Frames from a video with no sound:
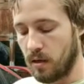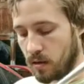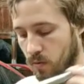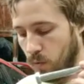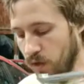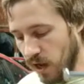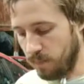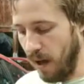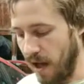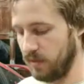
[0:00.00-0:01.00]
What did I
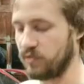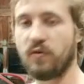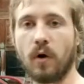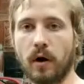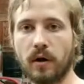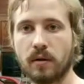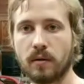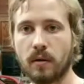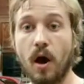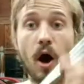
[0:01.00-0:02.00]
buy these for?
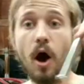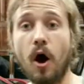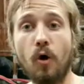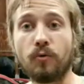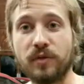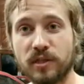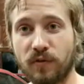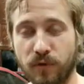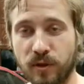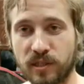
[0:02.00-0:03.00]
Oh, these are
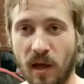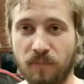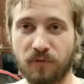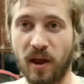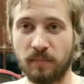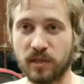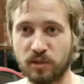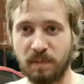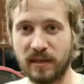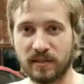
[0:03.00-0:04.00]
for the subframe, to
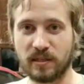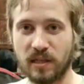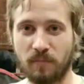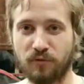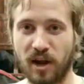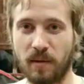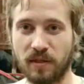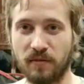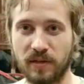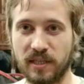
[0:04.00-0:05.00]
space the subframe on
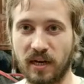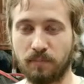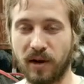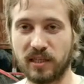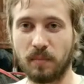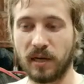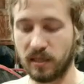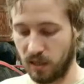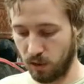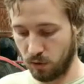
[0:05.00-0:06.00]
the V10 Impreza
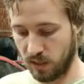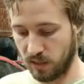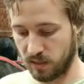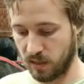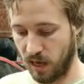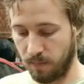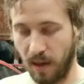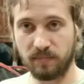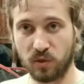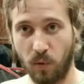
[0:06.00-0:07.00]
because it uses
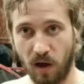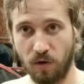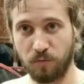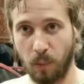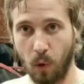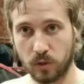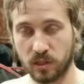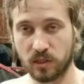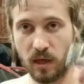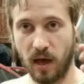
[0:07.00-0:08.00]
M12 bolts.